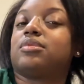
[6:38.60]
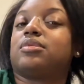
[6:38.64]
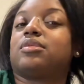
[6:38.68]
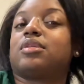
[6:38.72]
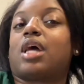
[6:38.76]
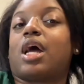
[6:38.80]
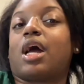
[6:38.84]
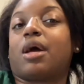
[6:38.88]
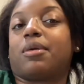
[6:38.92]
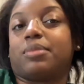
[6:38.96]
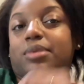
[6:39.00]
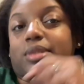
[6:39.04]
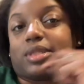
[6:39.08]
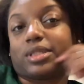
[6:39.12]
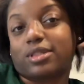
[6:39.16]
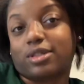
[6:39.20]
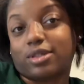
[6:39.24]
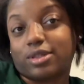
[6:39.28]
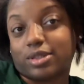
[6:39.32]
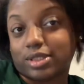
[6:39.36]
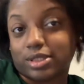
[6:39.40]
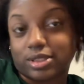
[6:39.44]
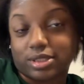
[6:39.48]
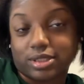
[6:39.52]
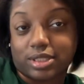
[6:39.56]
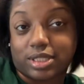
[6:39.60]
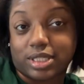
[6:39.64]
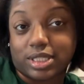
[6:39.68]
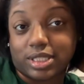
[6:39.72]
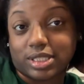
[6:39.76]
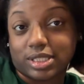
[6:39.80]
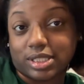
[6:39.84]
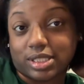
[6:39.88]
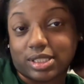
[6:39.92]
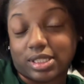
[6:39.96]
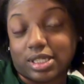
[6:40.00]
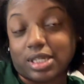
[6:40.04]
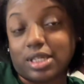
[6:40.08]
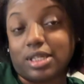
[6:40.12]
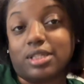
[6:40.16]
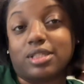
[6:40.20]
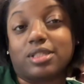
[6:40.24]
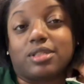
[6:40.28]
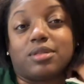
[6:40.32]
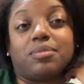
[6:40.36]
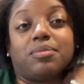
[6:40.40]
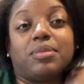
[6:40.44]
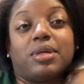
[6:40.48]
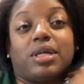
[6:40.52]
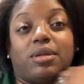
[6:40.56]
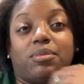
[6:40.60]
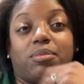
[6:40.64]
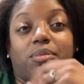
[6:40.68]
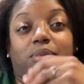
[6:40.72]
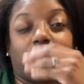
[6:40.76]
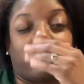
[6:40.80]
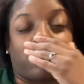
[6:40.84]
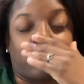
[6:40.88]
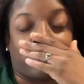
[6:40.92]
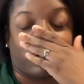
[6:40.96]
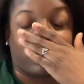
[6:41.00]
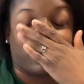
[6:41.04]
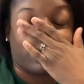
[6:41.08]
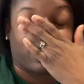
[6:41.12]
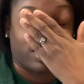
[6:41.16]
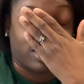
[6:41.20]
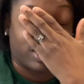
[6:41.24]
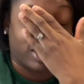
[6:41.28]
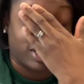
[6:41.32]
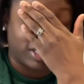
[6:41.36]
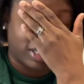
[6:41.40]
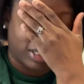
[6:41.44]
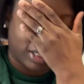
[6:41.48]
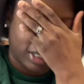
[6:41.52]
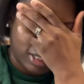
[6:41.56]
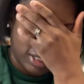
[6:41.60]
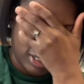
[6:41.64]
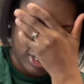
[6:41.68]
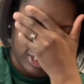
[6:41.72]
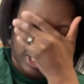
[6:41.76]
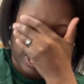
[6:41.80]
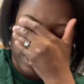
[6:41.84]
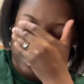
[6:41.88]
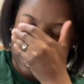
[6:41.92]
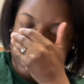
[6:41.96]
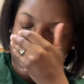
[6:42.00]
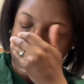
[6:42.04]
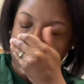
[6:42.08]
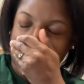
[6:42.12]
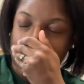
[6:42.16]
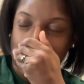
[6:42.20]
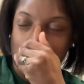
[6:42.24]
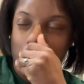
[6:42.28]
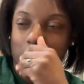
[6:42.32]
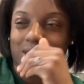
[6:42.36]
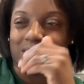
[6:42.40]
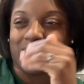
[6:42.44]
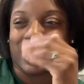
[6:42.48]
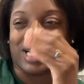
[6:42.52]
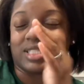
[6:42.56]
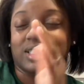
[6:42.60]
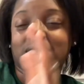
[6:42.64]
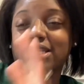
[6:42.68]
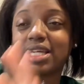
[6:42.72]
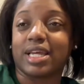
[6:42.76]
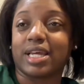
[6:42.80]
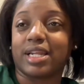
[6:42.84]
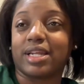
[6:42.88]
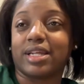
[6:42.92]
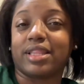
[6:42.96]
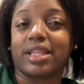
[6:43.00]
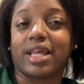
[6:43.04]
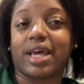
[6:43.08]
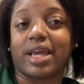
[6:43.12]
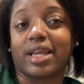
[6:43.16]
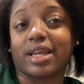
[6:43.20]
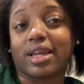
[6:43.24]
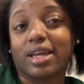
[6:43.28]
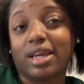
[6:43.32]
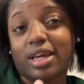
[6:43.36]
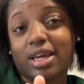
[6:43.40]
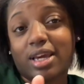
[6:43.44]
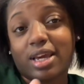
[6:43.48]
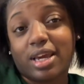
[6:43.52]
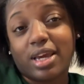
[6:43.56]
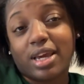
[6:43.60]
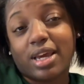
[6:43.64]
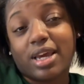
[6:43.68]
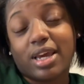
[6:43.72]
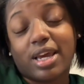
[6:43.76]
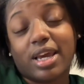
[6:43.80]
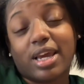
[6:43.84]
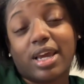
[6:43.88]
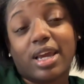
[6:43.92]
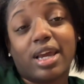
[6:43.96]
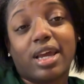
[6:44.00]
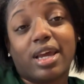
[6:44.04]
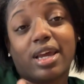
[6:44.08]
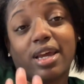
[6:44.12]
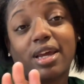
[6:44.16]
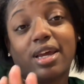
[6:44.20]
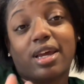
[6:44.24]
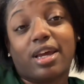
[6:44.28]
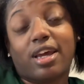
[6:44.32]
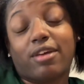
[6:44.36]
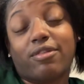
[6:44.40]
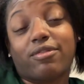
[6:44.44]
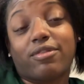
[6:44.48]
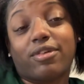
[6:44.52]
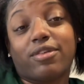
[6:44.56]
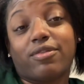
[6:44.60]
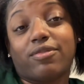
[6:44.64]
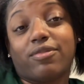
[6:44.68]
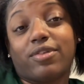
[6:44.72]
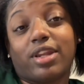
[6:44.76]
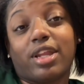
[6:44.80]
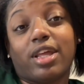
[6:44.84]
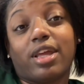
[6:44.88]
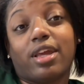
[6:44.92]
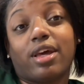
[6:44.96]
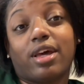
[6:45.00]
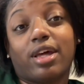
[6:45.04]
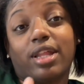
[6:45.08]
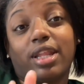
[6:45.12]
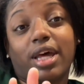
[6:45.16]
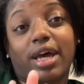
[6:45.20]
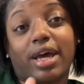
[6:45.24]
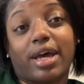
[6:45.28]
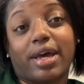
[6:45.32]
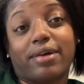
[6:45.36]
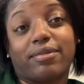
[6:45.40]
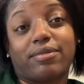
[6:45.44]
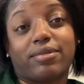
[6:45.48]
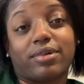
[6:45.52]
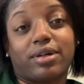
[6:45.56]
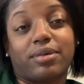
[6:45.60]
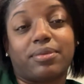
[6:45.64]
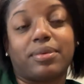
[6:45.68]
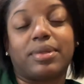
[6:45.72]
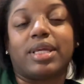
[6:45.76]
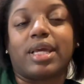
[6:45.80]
I've been going through this since he's been born. This is so crazy. I see every video that I have on him.